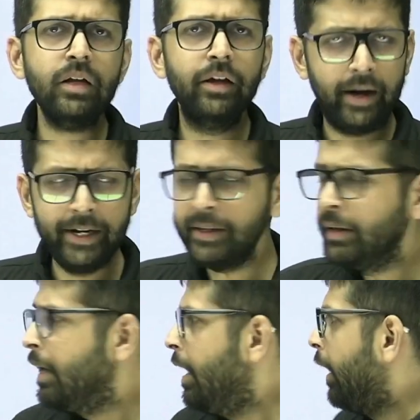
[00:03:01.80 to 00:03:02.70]
right?
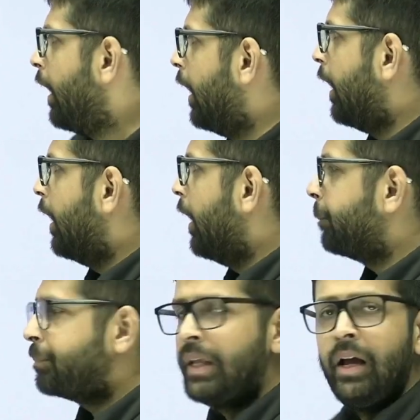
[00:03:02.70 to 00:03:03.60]
Uh,
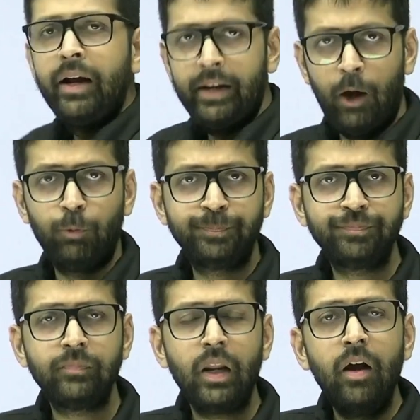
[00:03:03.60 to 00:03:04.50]
now,
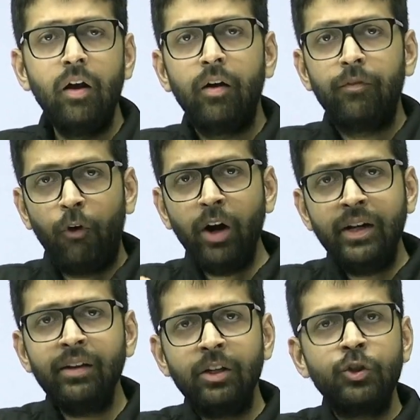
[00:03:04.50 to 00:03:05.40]
what
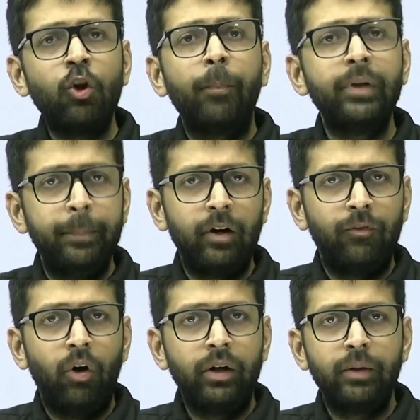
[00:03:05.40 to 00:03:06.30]
does the shopkeeper
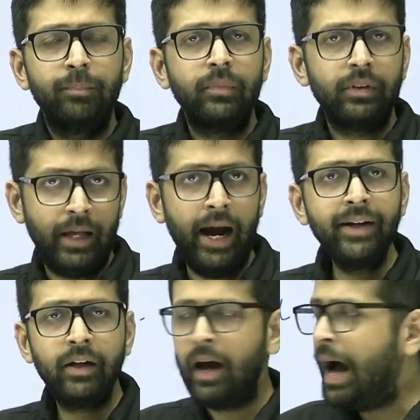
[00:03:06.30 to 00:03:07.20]
want? That
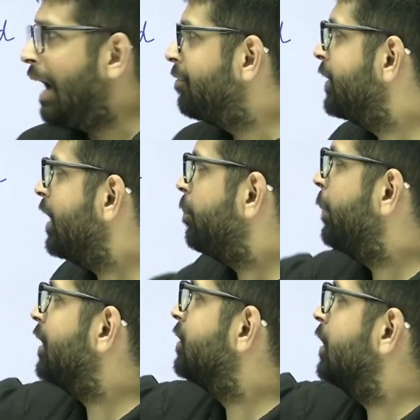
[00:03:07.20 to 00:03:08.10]
after
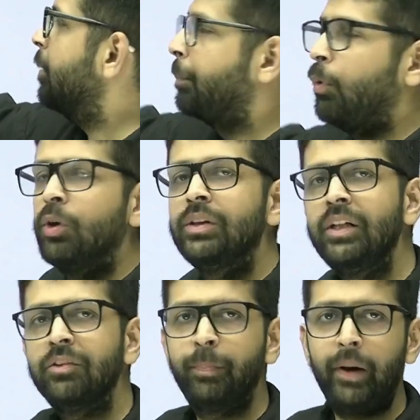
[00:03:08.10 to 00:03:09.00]
mixing both
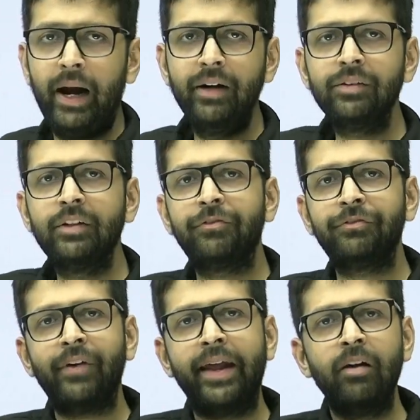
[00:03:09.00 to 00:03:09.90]
these brands, the
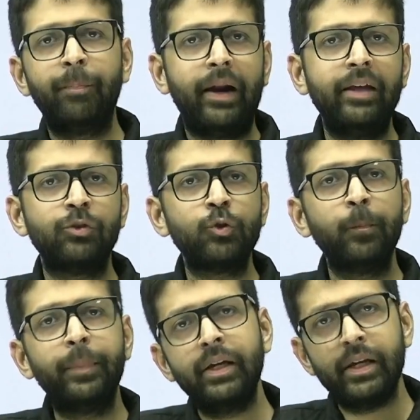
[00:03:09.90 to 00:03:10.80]
final price should
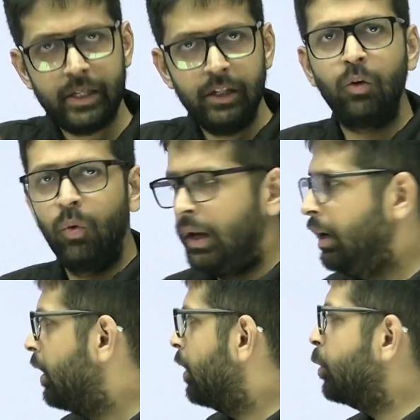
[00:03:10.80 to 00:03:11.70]
be equal
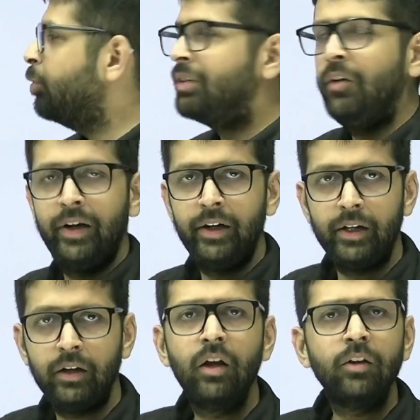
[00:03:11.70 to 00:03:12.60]
to
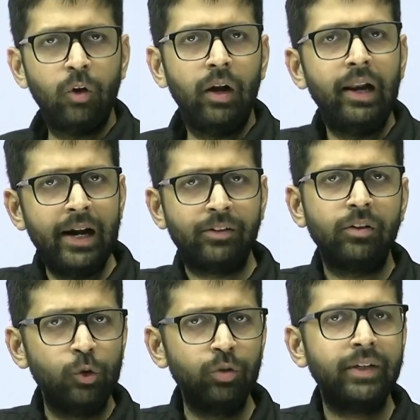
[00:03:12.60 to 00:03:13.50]
70. So let's
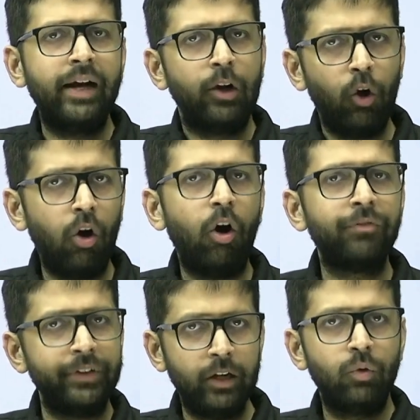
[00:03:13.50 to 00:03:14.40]
use that law of
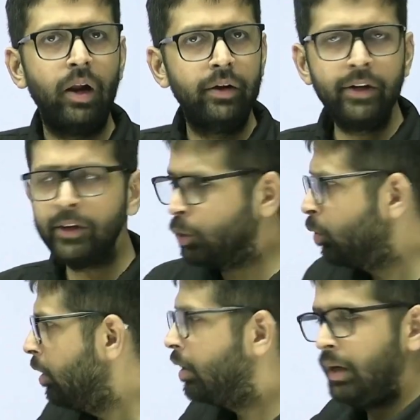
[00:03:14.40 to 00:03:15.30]
equality
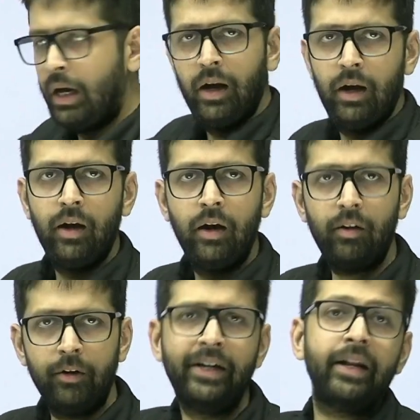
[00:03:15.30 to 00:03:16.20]
to uh,
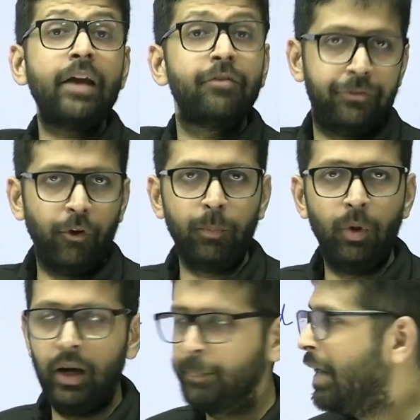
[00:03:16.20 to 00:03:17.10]
derive a formula.